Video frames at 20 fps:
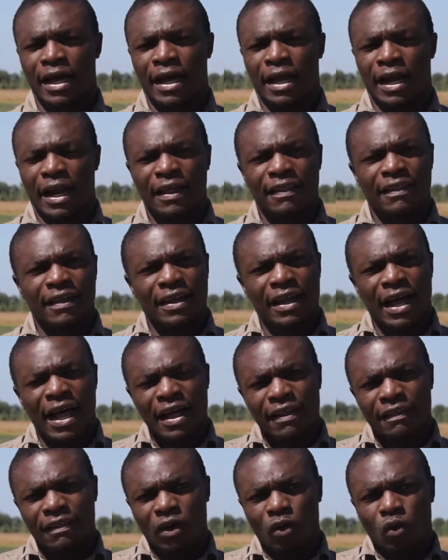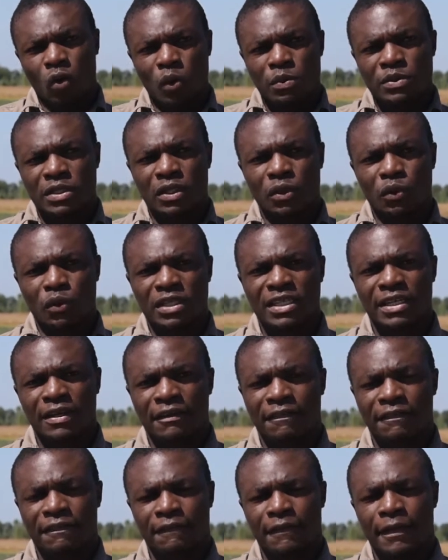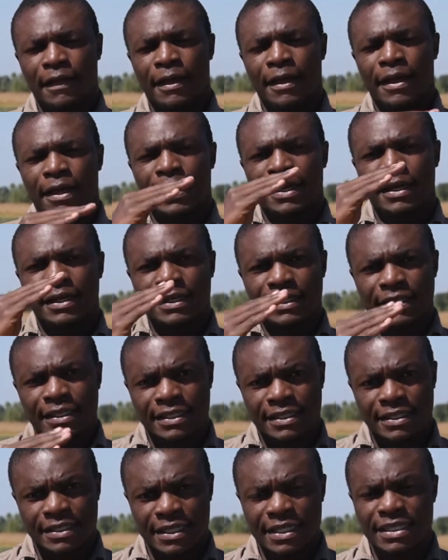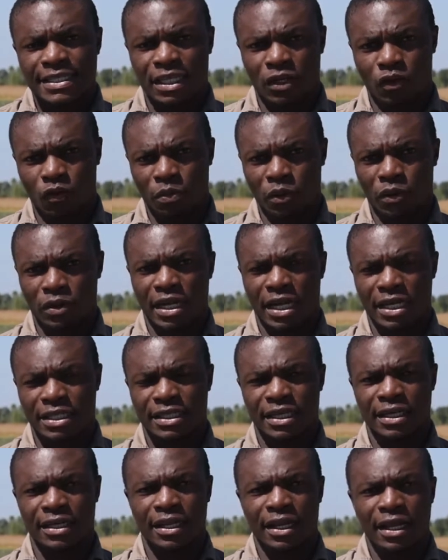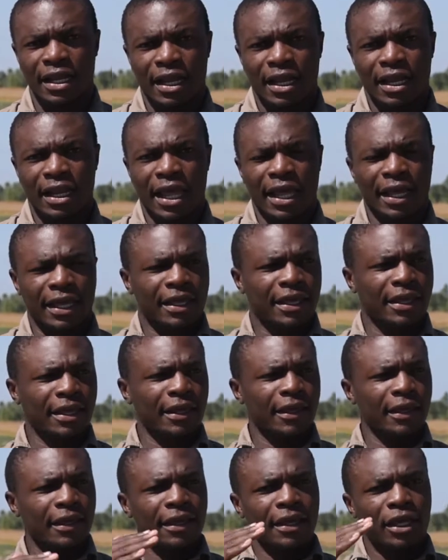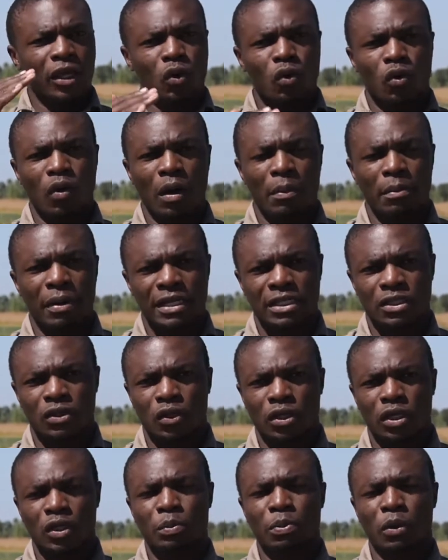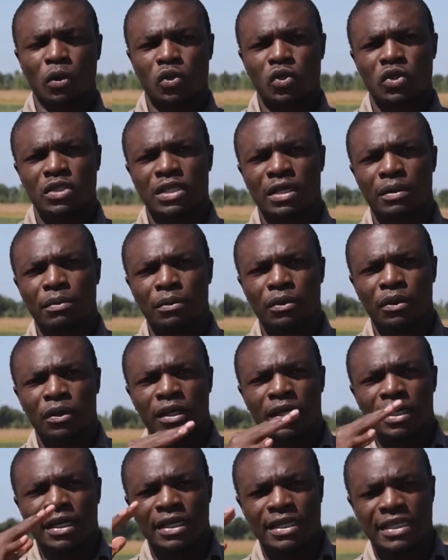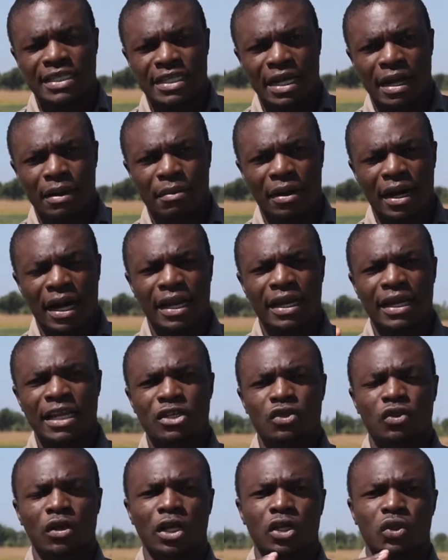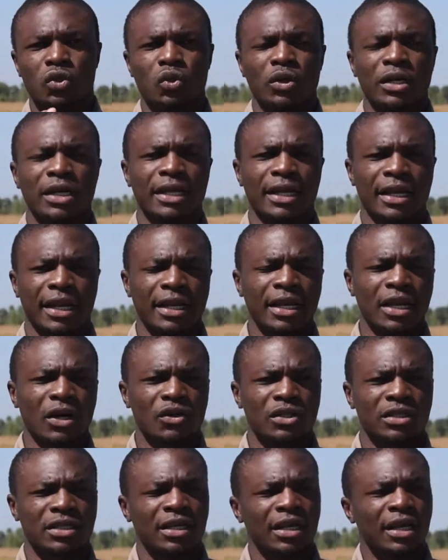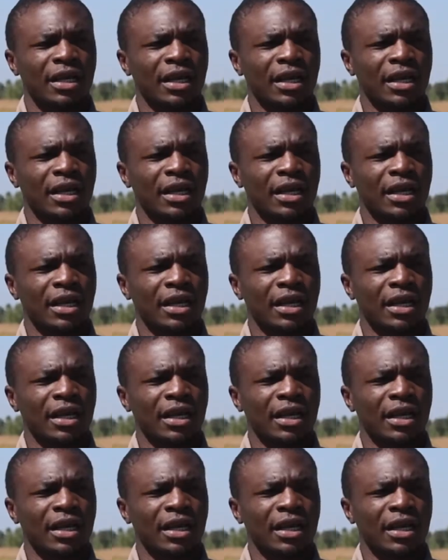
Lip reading: rather than other crops which have a season of production, like cucumbers. You need to produce them in summer unless you are doing greenhouse,